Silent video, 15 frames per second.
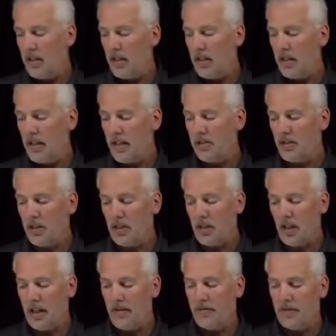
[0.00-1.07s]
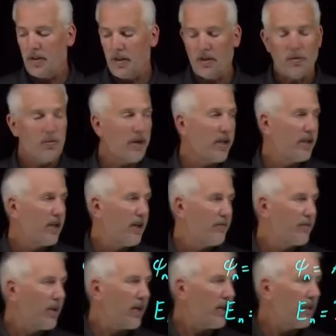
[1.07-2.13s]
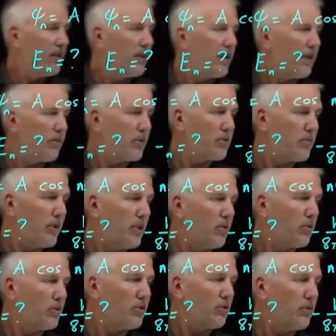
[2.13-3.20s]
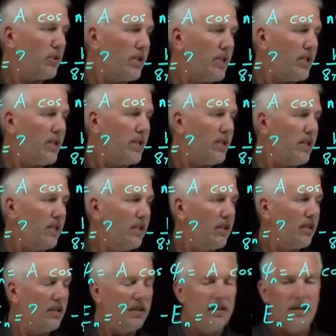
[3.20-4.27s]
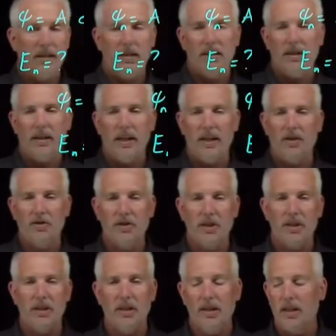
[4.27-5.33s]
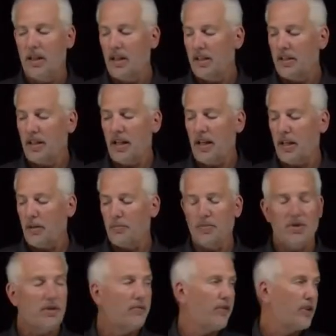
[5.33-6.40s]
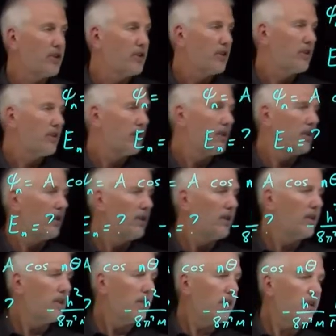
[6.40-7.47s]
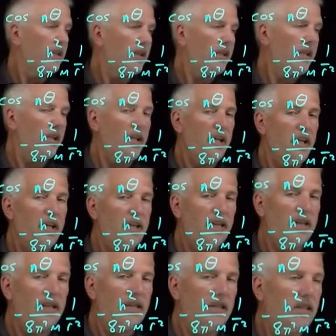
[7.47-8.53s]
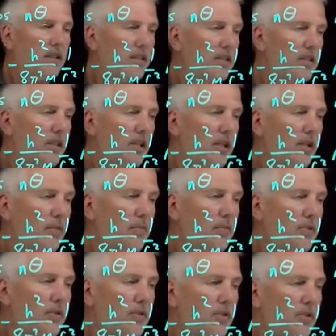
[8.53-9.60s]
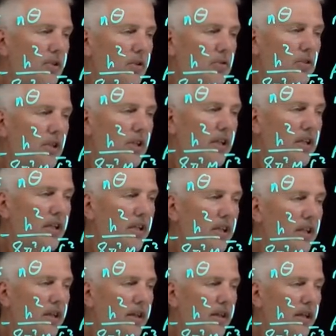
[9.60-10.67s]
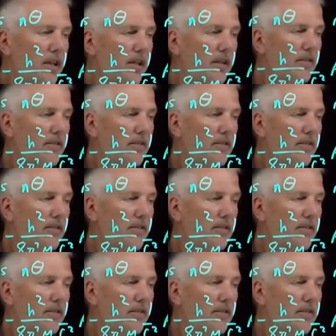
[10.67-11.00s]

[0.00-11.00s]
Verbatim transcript: That's on the left. On the right, I've got, that must be equal to E energy times the function, A times cosine n theta.